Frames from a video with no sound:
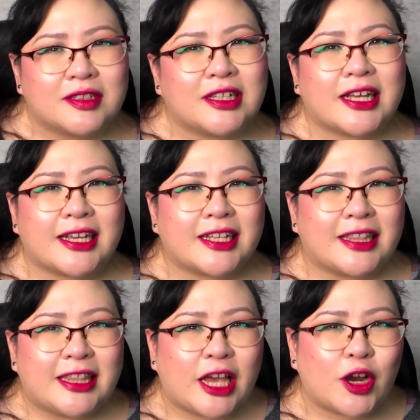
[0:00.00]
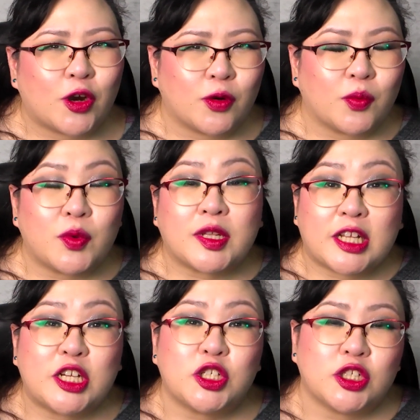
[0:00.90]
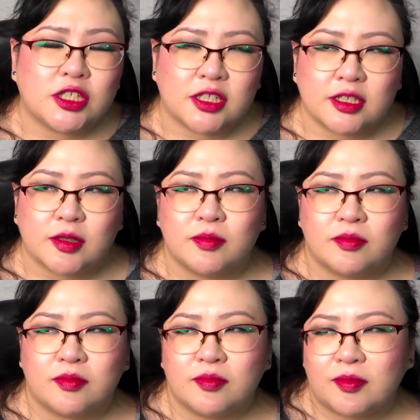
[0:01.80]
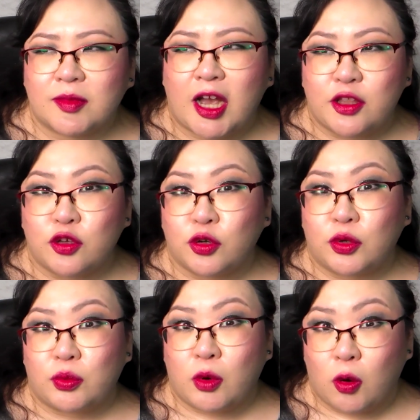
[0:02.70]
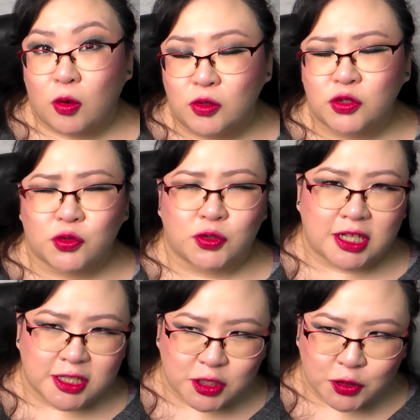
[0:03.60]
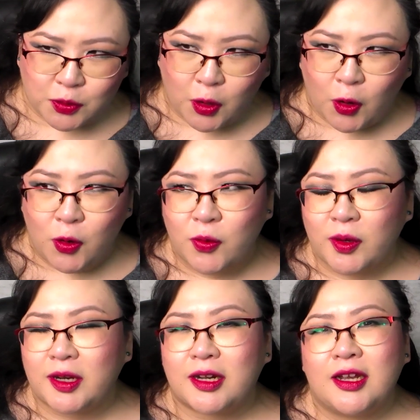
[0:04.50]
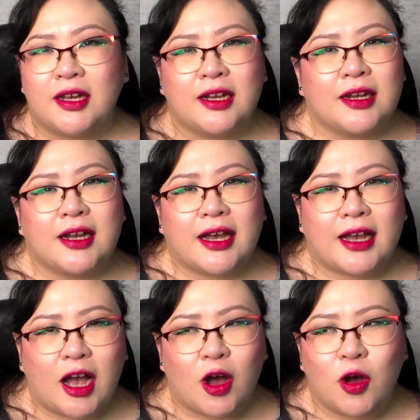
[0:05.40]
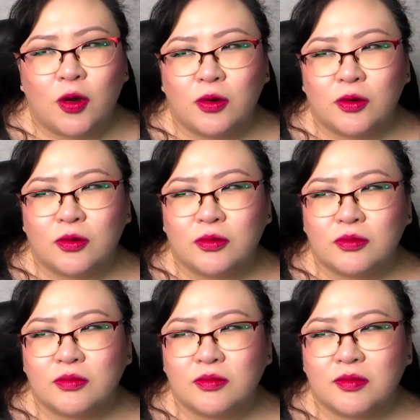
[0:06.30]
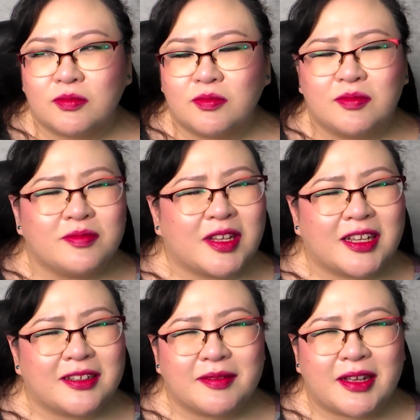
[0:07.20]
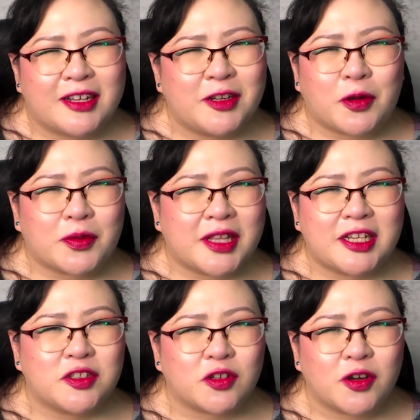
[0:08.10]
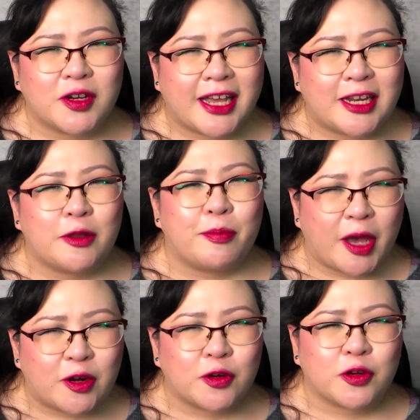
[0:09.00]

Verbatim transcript: like their relationship either grows or doesn't grow and how I don't know, they start getting better